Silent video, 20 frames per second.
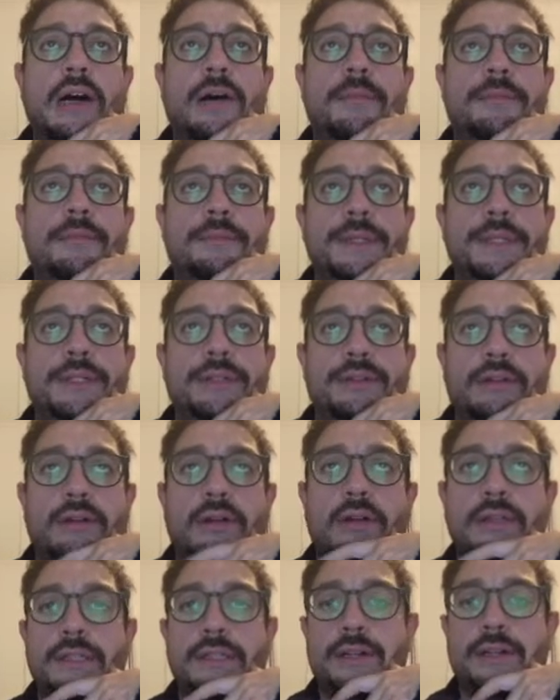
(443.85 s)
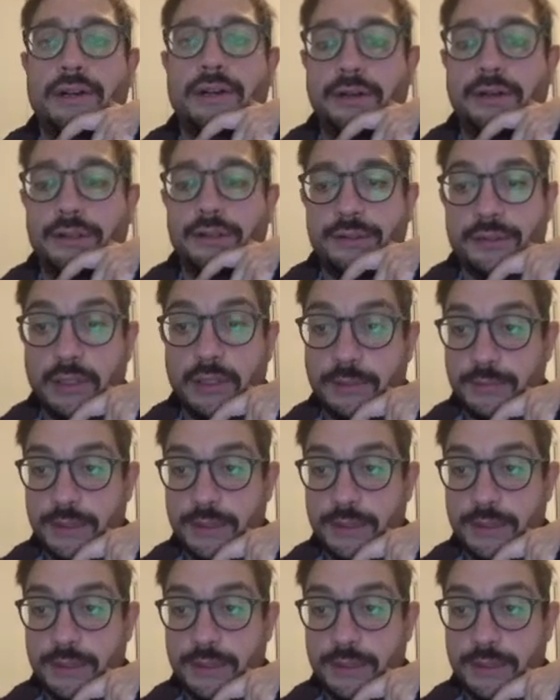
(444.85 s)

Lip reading: because all the code is going to be